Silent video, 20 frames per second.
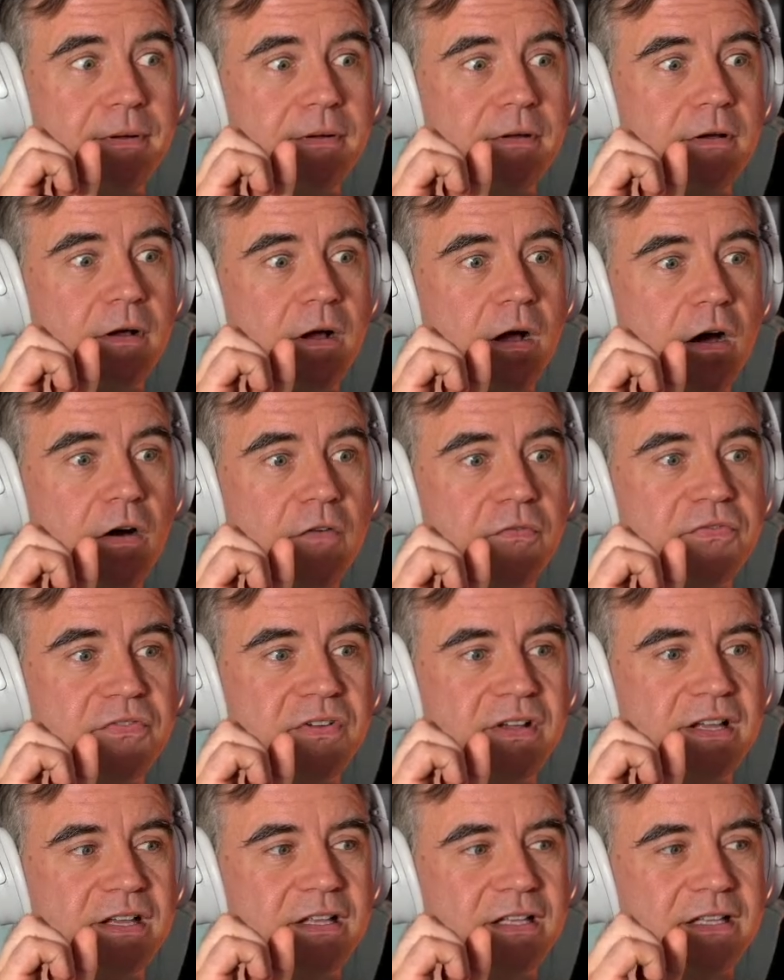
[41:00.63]
of
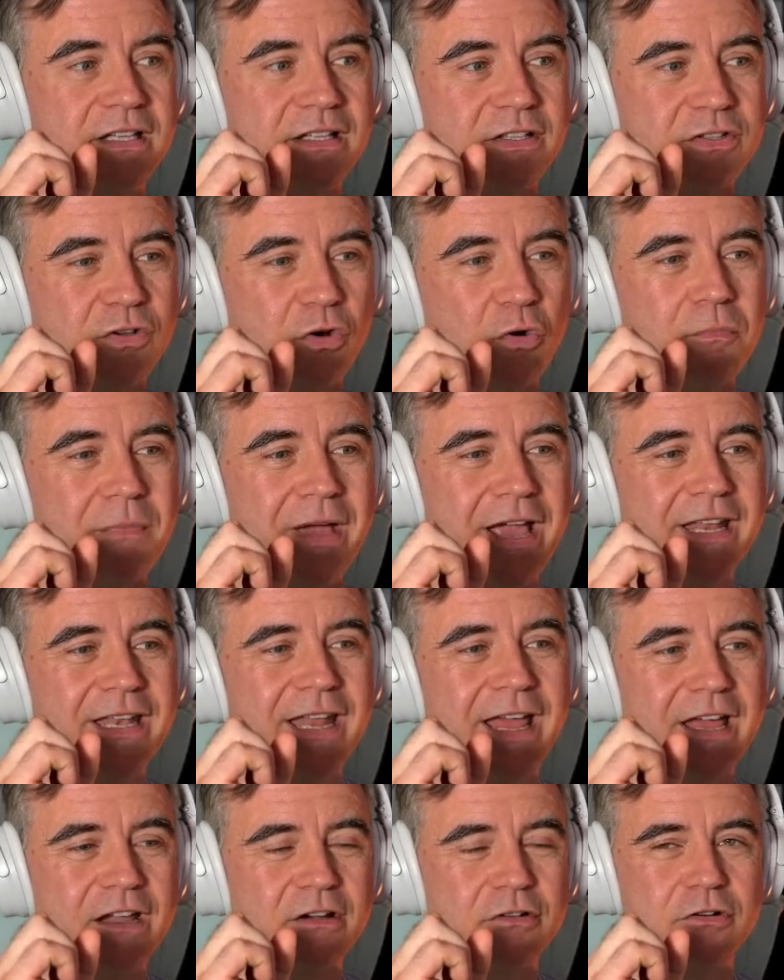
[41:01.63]
domain
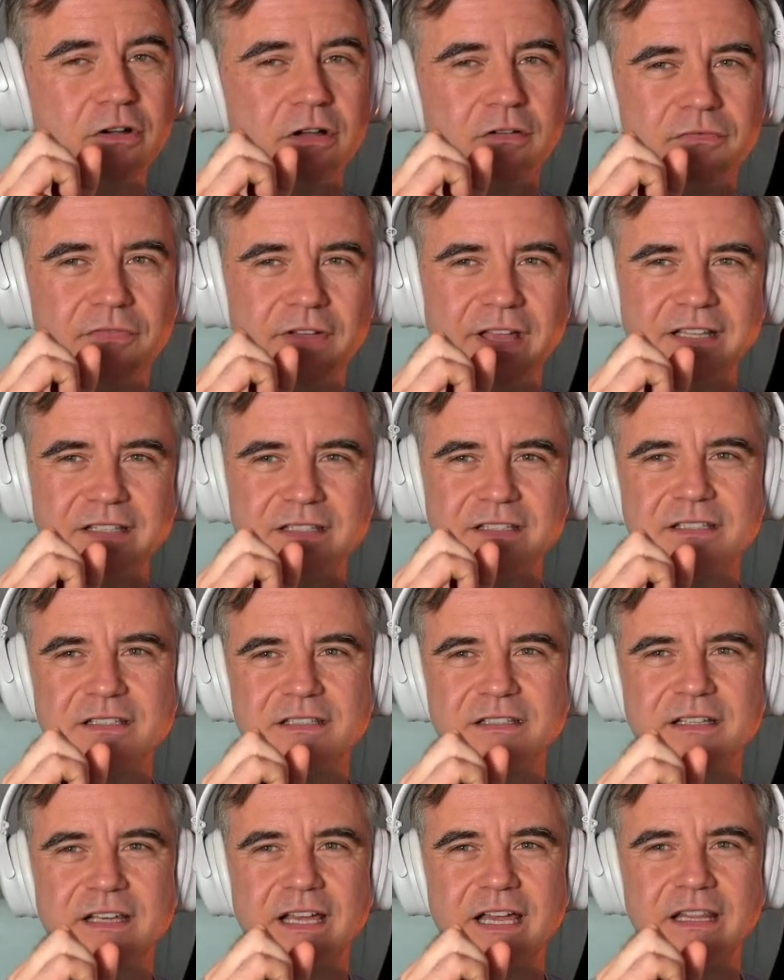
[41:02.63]
error events,
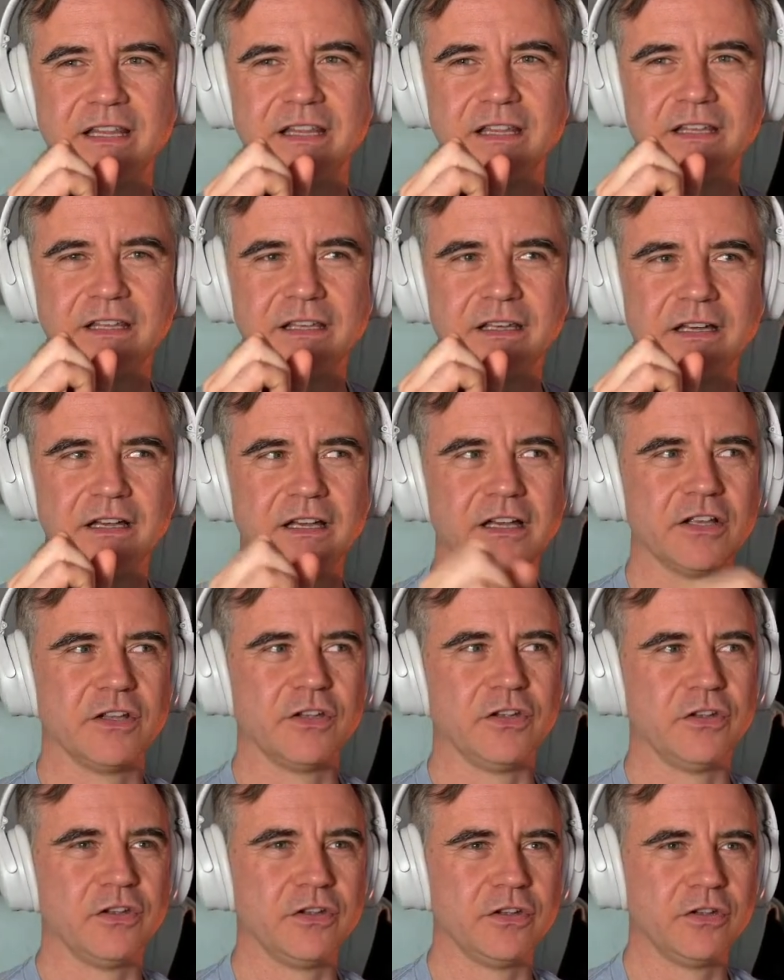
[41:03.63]
and the
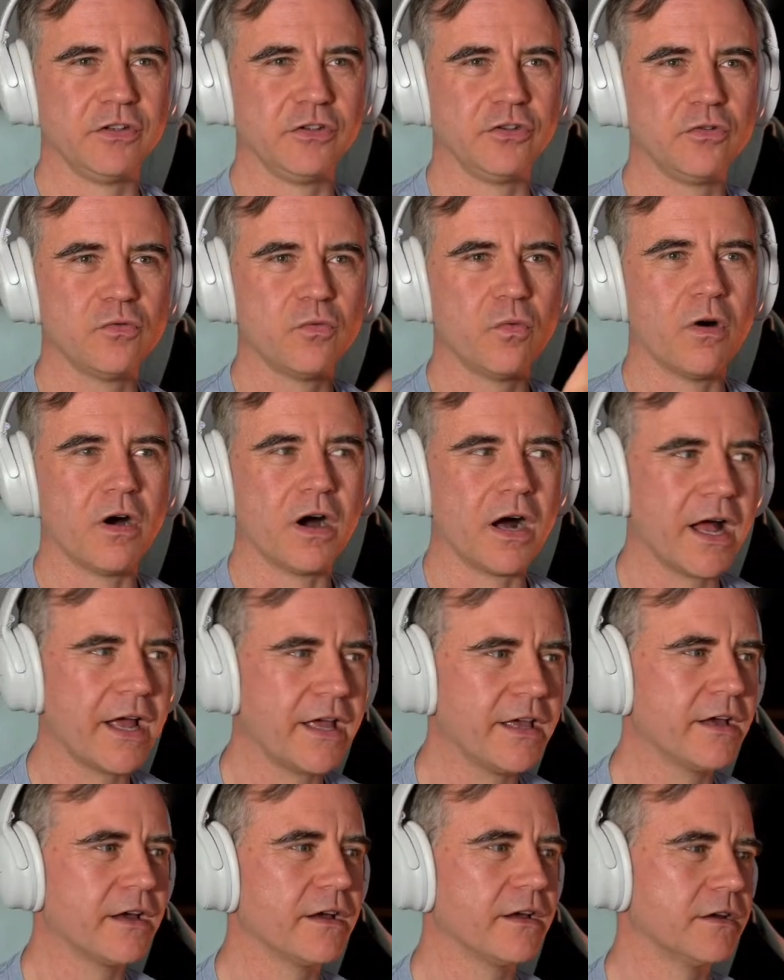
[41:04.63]

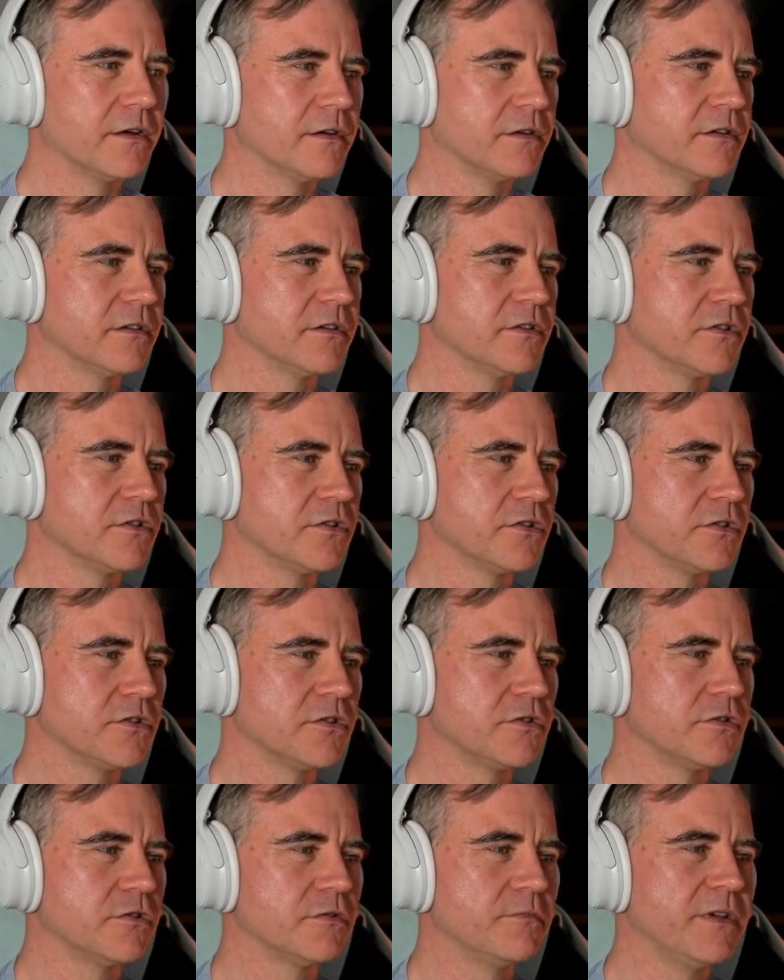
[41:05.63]
UI
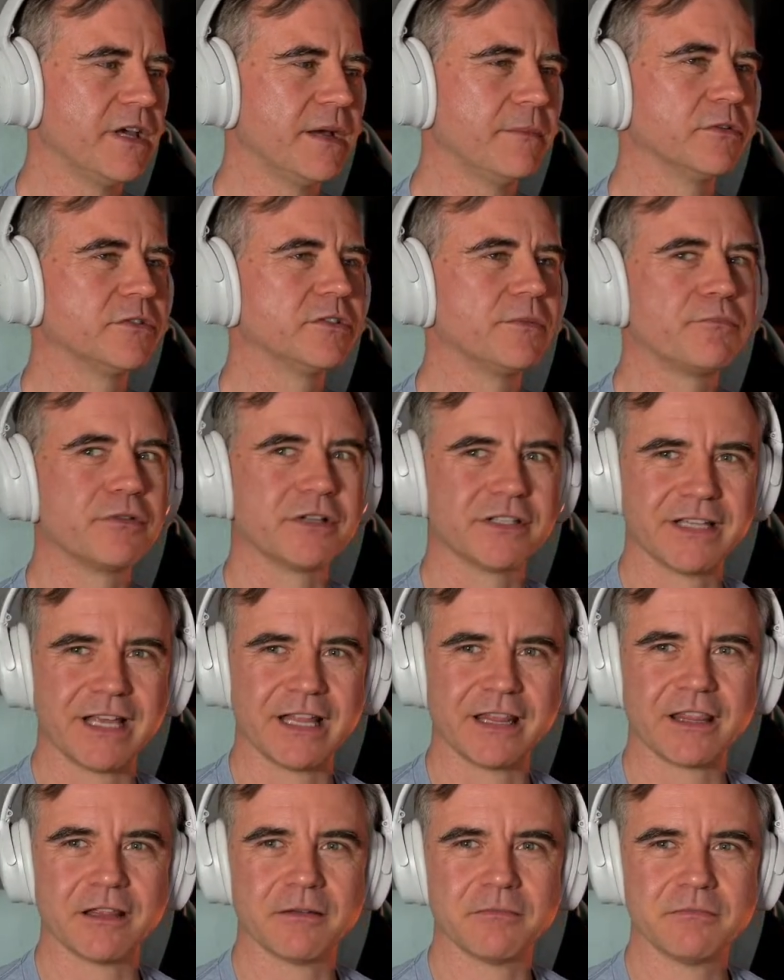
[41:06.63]
should be able to present
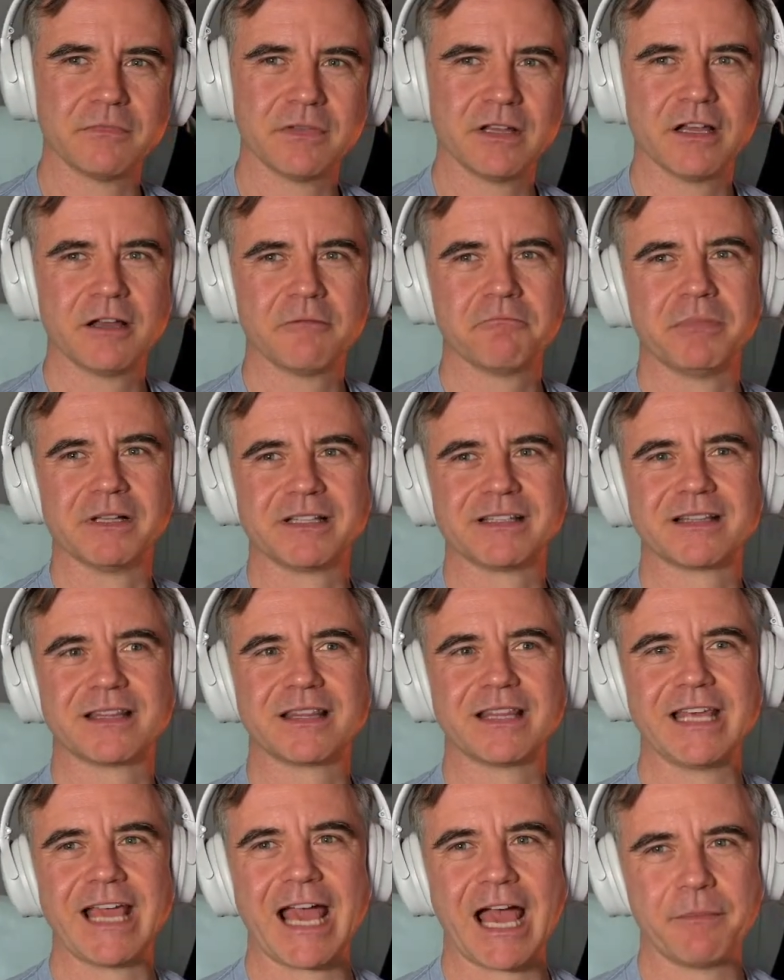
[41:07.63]
them, but
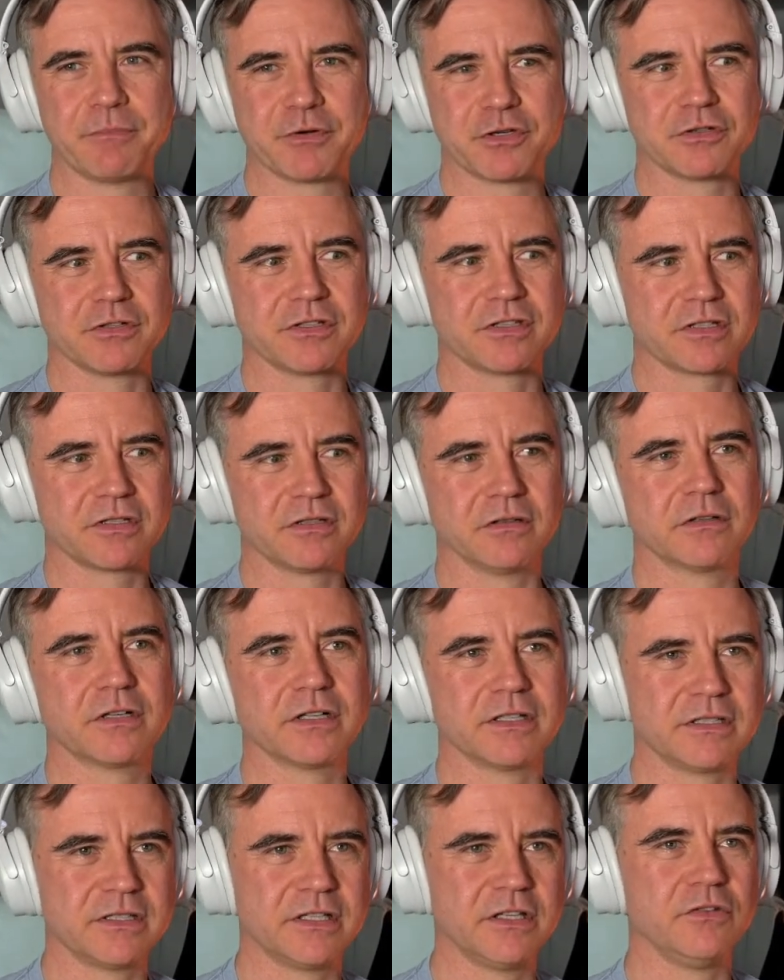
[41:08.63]
the app should still
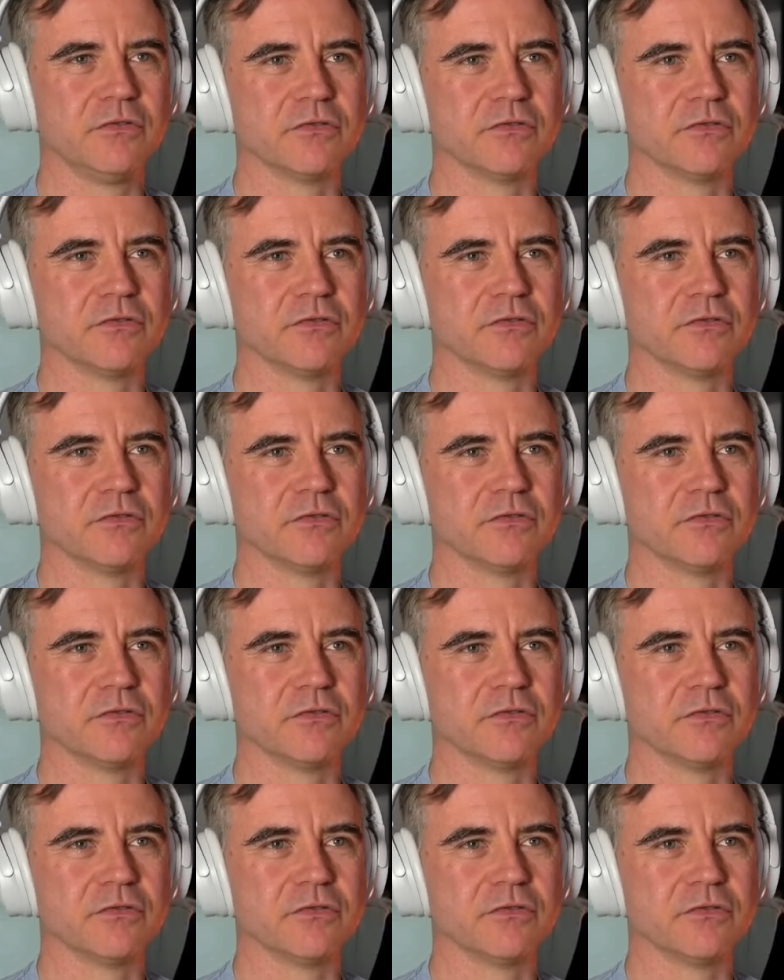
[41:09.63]
continue.